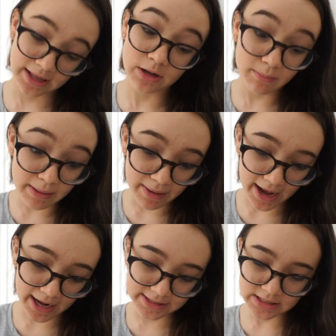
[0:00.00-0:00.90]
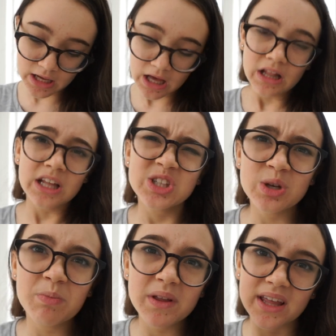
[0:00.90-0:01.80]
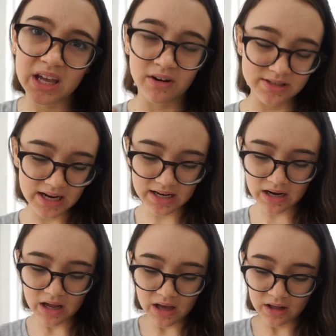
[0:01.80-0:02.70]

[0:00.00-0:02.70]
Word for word: And they don't make my eyes like super like irritated